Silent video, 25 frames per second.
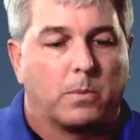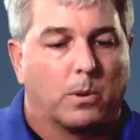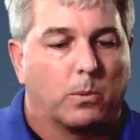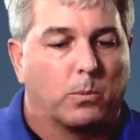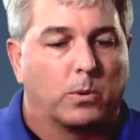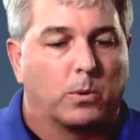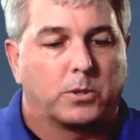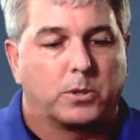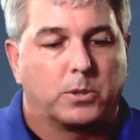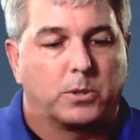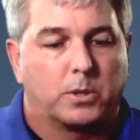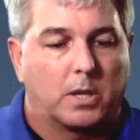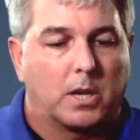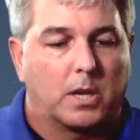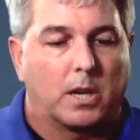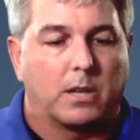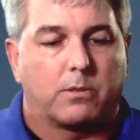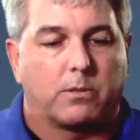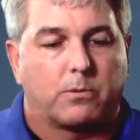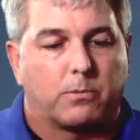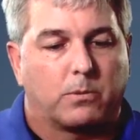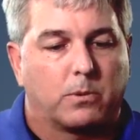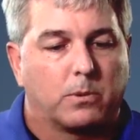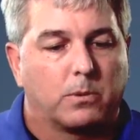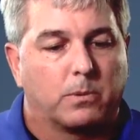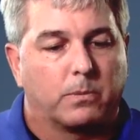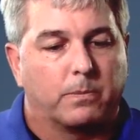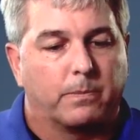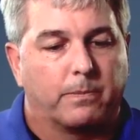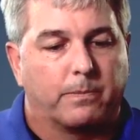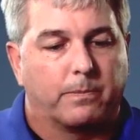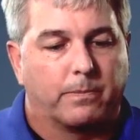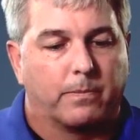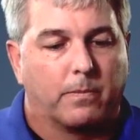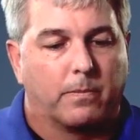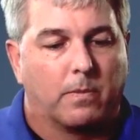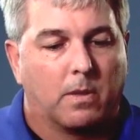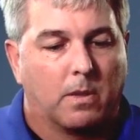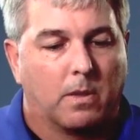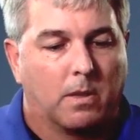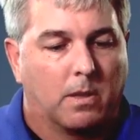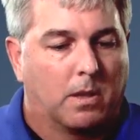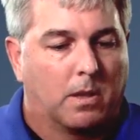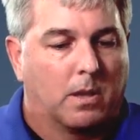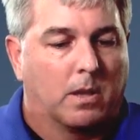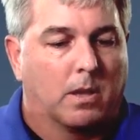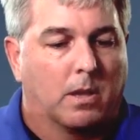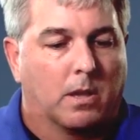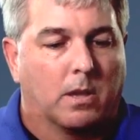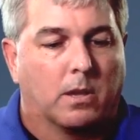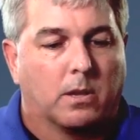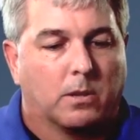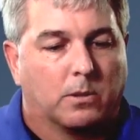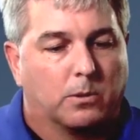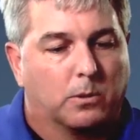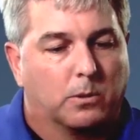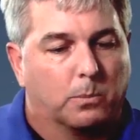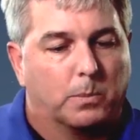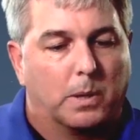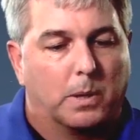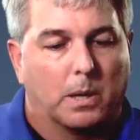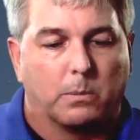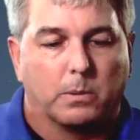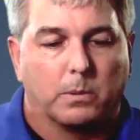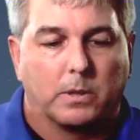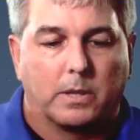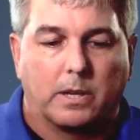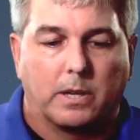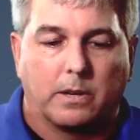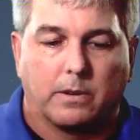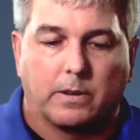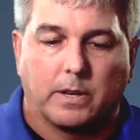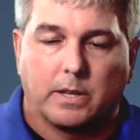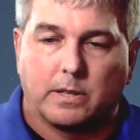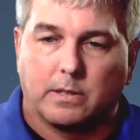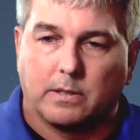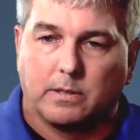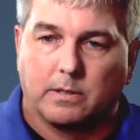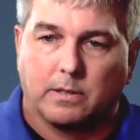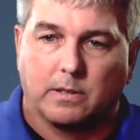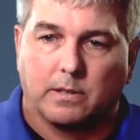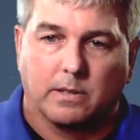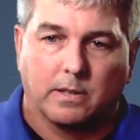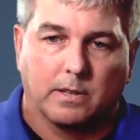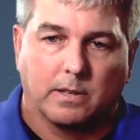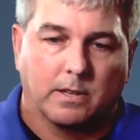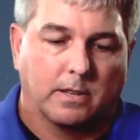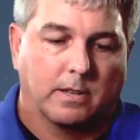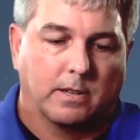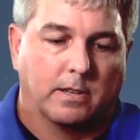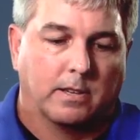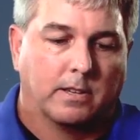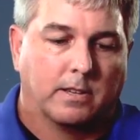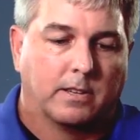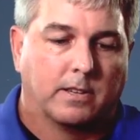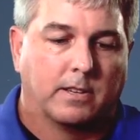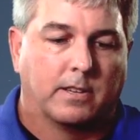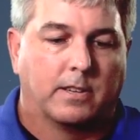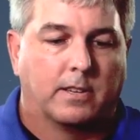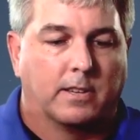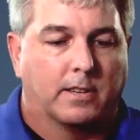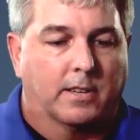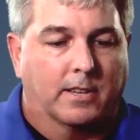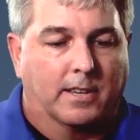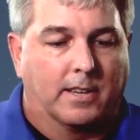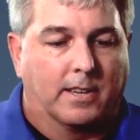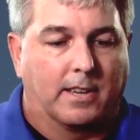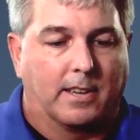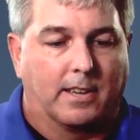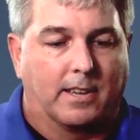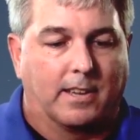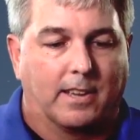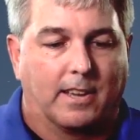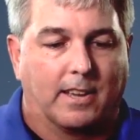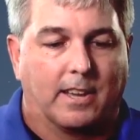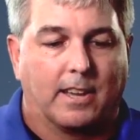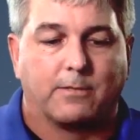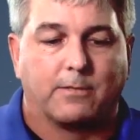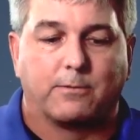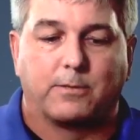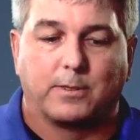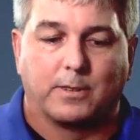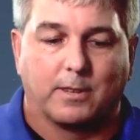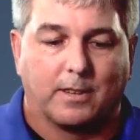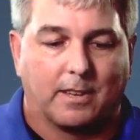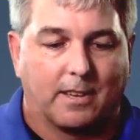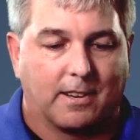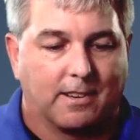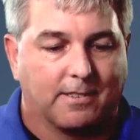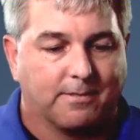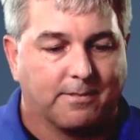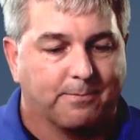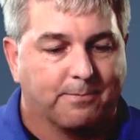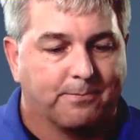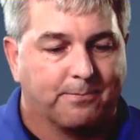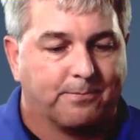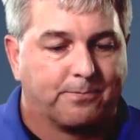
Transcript: But once you cut through, you'll be able to hear it and feel it.